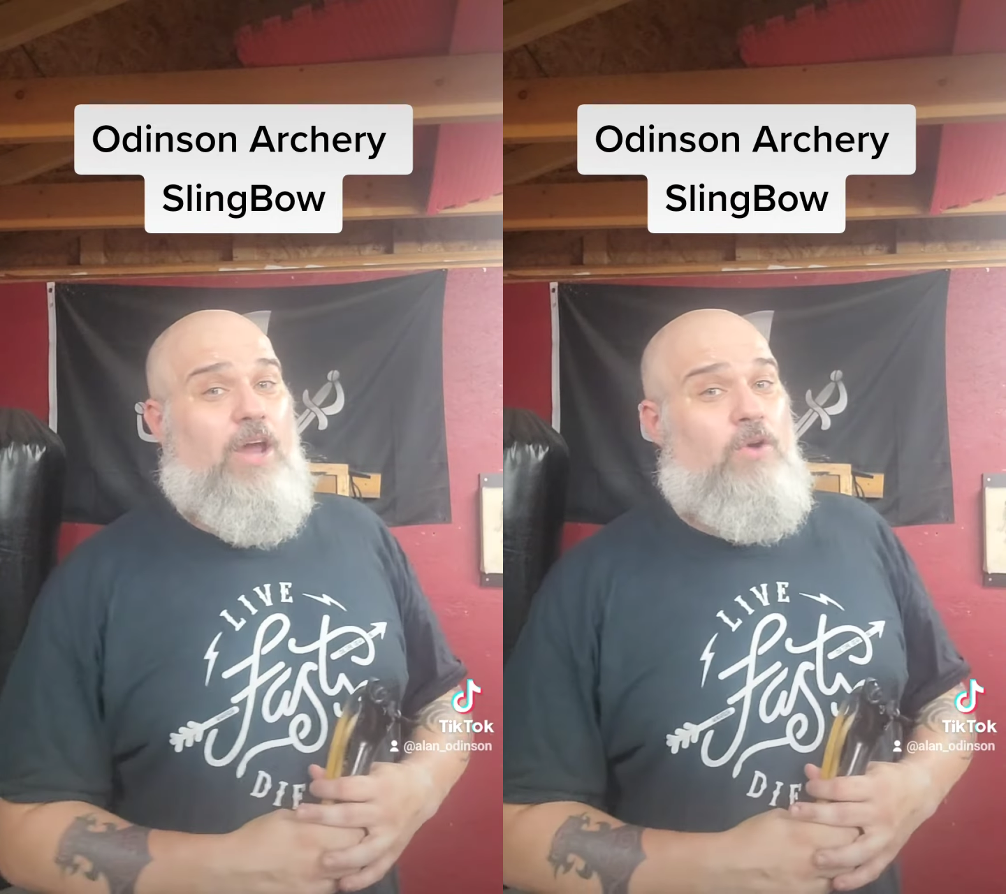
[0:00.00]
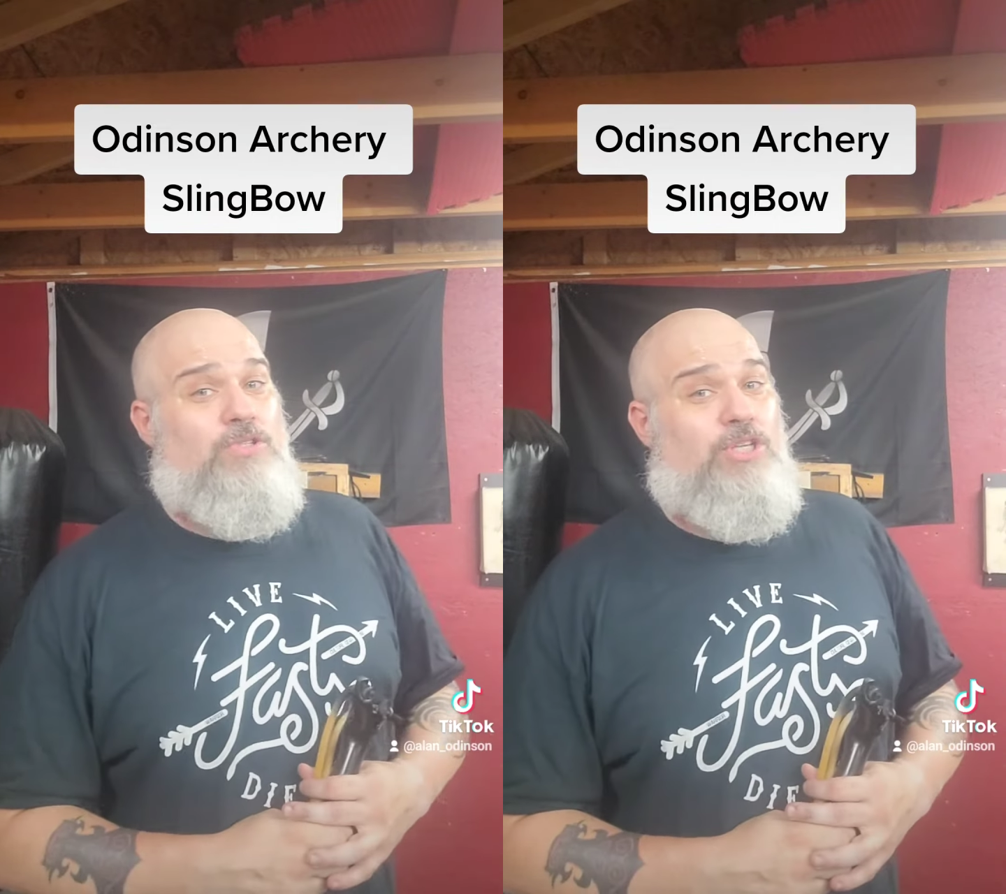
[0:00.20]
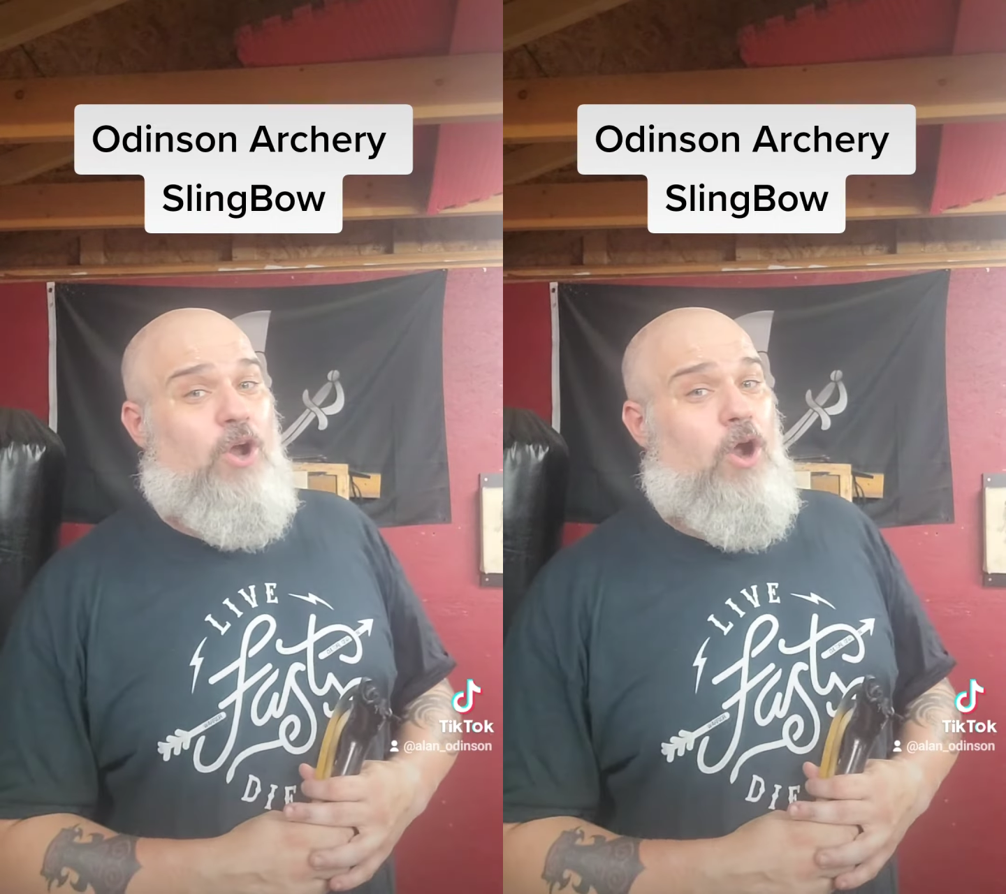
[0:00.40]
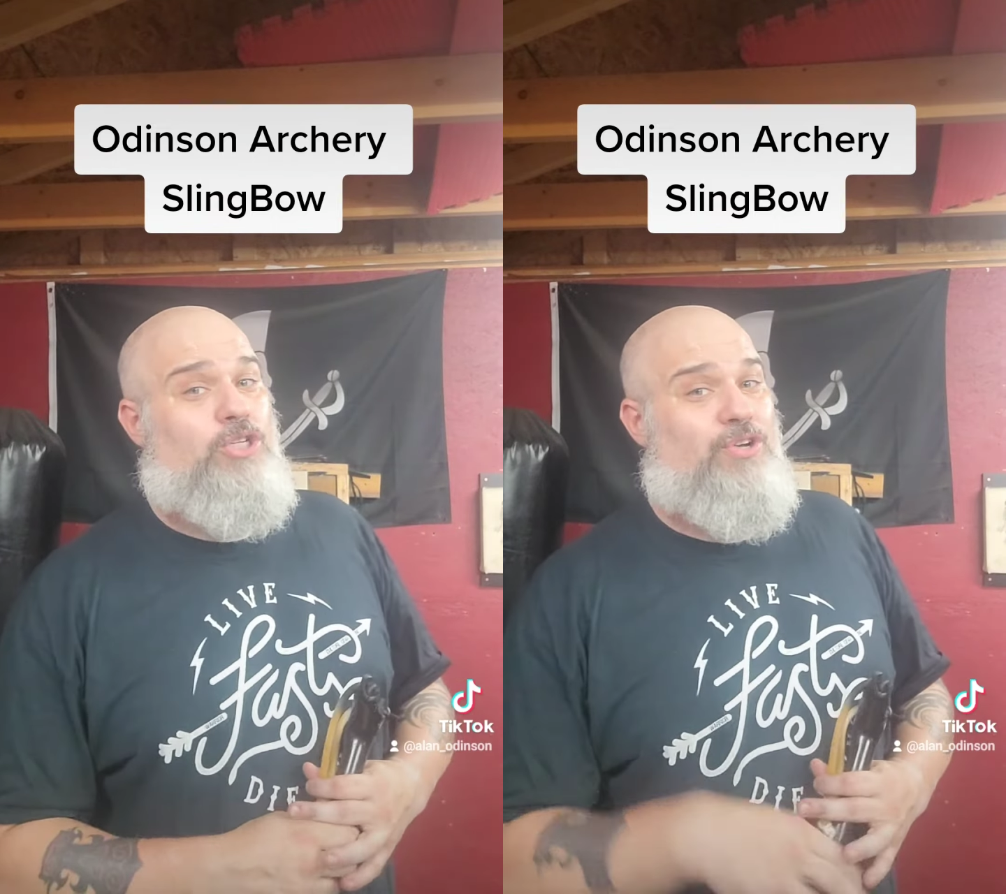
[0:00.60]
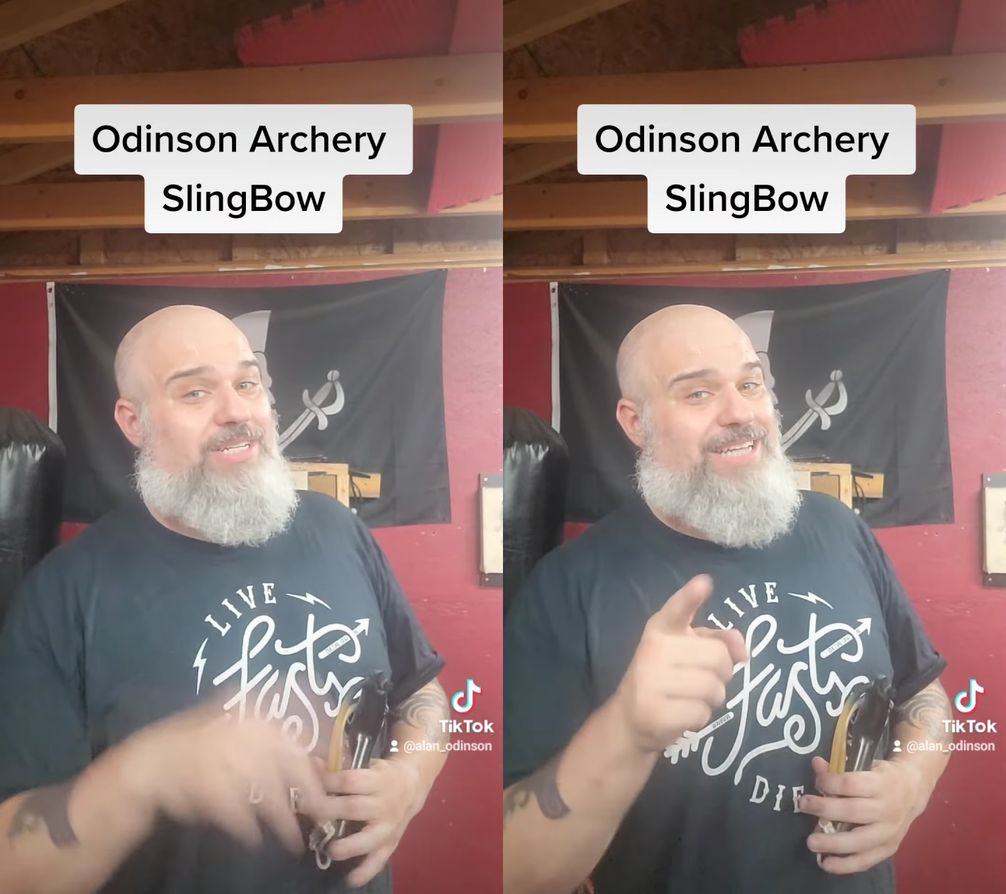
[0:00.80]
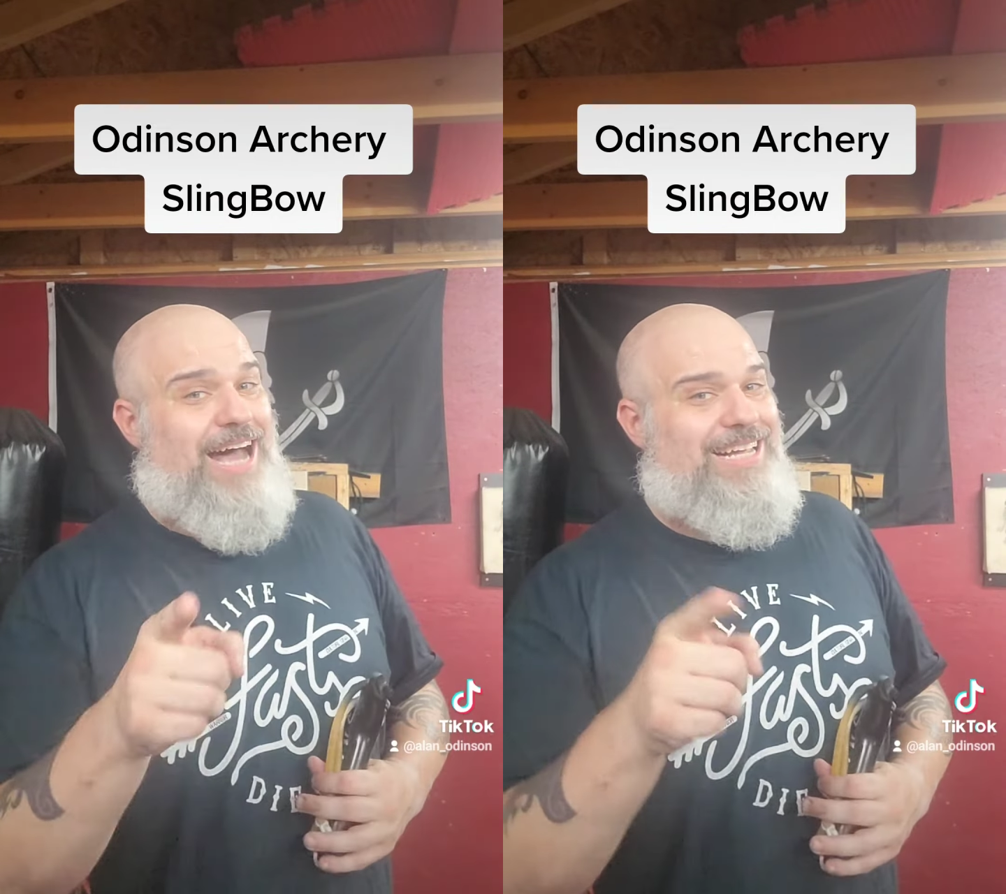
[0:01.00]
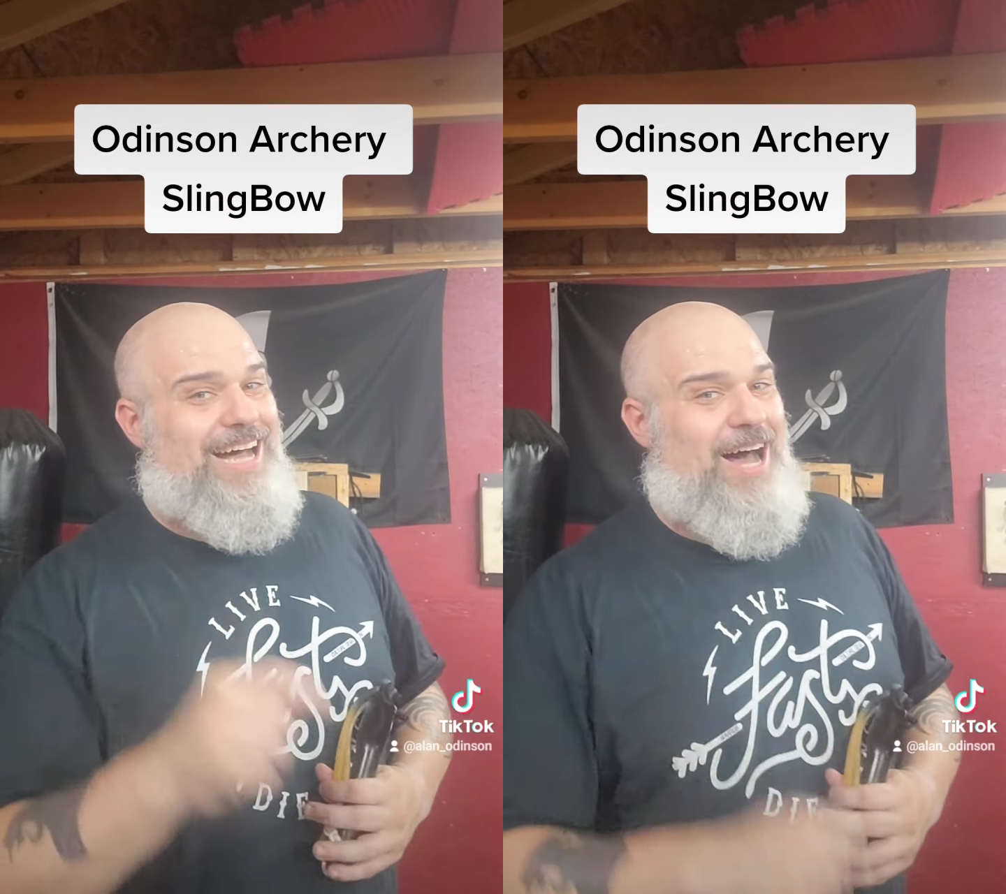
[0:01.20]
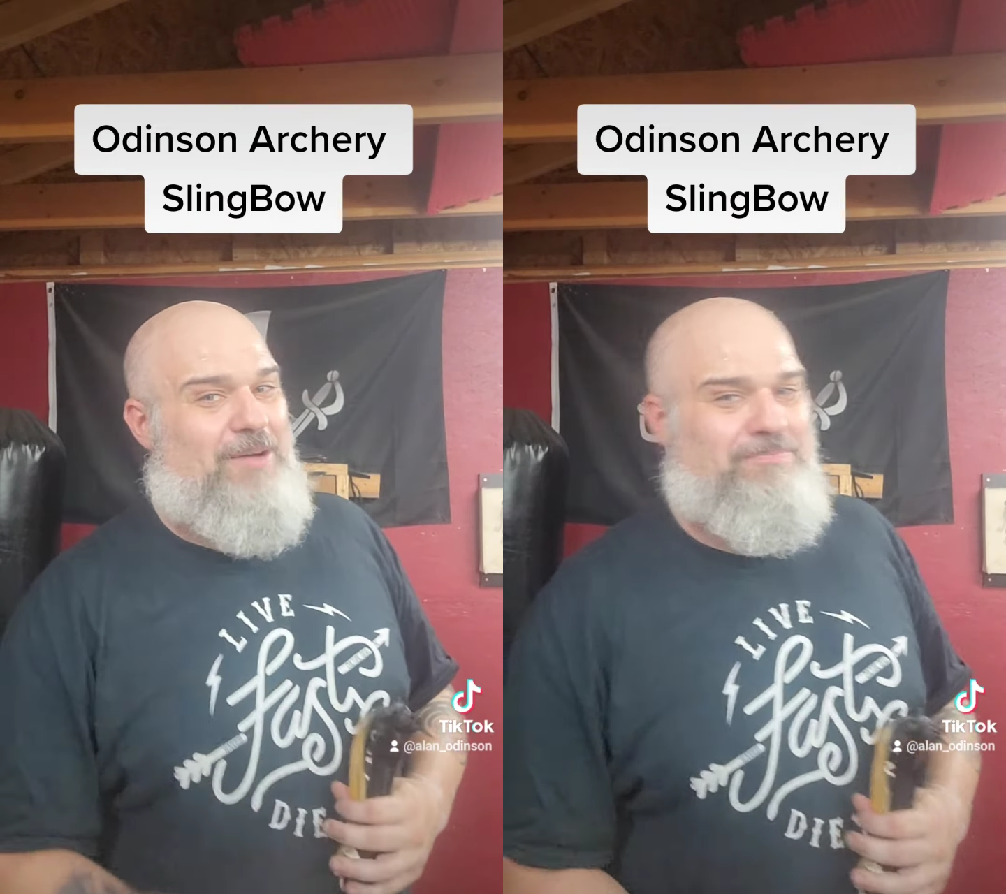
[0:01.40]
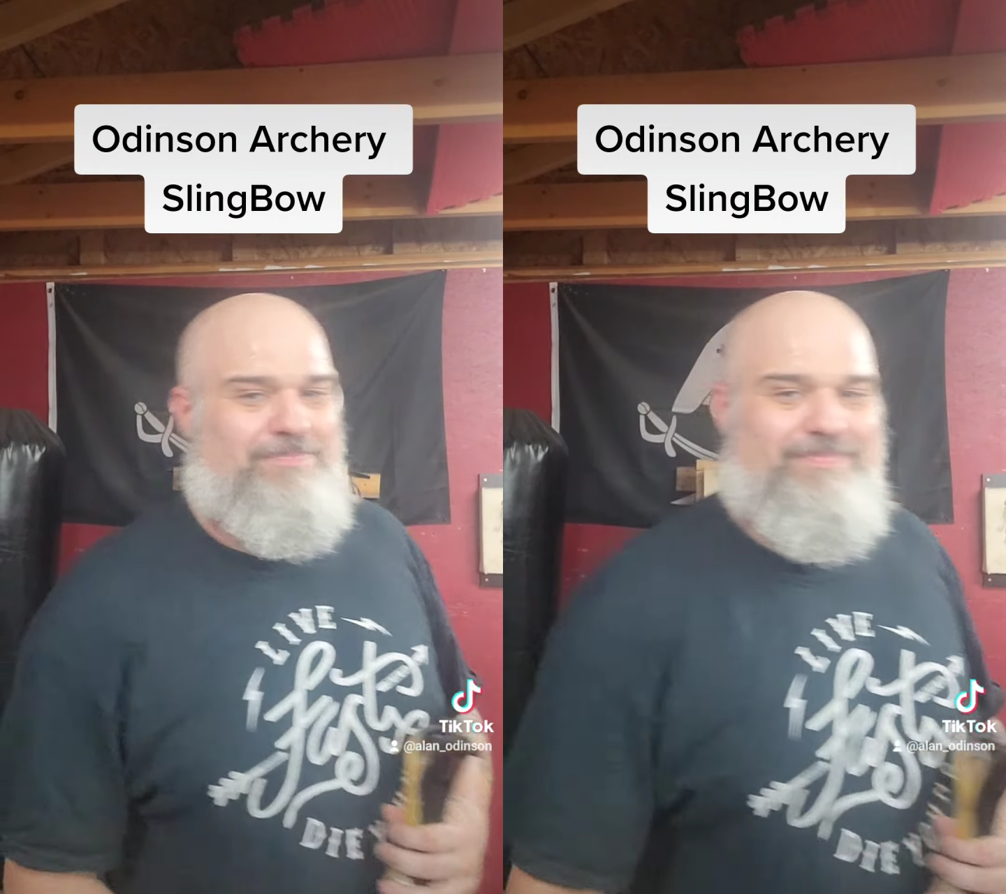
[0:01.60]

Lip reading: odinsonarchery.com.